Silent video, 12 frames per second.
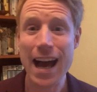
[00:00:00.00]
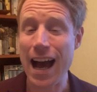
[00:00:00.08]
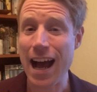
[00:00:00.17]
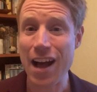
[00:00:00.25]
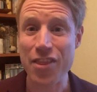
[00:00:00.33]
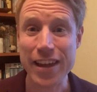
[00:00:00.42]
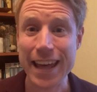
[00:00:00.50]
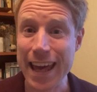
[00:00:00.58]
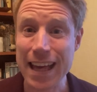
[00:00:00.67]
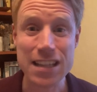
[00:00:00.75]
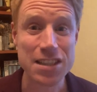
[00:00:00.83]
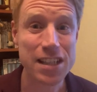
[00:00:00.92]
Uh, the
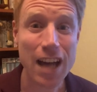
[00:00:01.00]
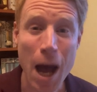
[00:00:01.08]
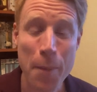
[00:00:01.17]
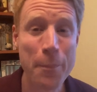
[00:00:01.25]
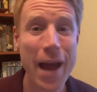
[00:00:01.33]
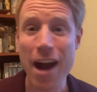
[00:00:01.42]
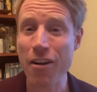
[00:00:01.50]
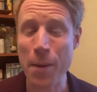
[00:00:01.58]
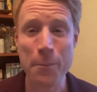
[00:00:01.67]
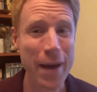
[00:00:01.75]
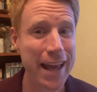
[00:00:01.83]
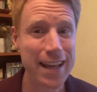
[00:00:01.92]
king's cupbearer
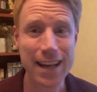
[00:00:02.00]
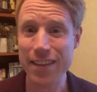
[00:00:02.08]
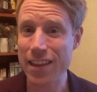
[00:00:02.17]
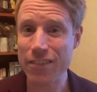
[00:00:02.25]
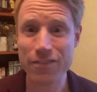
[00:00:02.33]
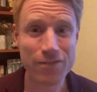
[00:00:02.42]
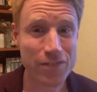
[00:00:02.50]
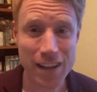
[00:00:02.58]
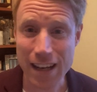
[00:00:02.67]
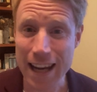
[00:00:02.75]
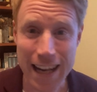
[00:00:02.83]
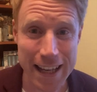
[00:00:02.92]
and baker, they've
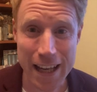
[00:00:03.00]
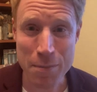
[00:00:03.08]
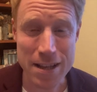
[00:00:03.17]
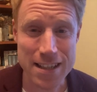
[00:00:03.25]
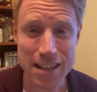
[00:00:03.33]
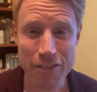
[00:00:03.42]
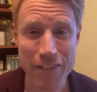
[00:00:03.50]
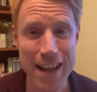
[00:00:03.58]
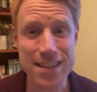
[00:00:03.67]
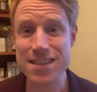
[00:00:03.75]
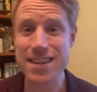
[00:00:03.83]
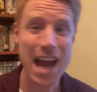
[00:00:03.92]
clearly committed an
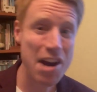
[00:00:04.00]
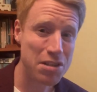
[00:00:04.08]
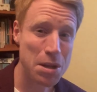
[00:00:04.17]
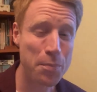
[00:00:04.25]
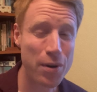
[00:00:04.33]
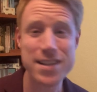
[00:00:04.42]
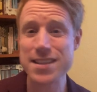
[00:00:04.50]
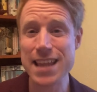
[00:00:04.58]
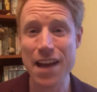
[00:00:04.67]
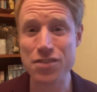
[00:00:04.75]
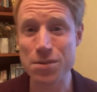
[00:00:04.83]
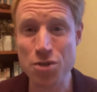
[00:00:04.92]
offence. They're in the prison.
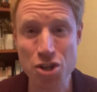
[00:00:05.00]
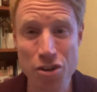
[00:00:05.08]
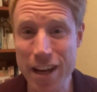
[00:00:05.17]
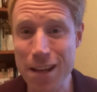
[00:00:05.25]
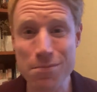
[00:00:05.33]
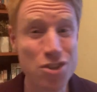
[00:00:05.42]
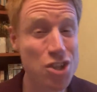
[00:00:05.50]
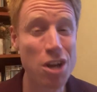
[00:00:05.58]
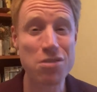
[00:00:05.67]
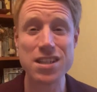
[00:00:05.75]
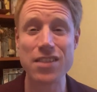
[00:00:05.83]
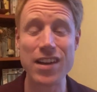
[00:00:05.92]
They have some dreams.
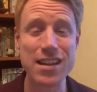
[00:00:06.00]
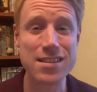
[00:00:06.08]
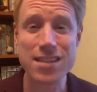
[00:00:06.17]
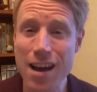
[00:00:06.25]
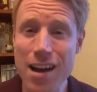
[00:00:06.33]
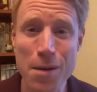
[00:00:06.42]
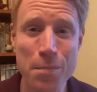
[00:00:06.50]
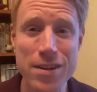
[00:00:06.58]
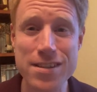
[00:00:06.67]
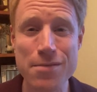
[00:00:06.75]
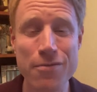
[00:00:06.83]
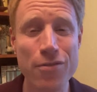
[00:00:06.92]
Joseph
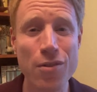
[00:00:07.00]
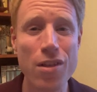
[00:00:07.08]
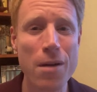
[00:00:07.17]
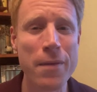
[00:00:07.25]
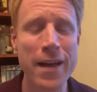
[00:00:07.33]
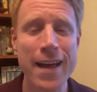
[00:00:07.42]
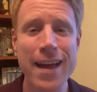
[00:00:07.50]
interprets them for them.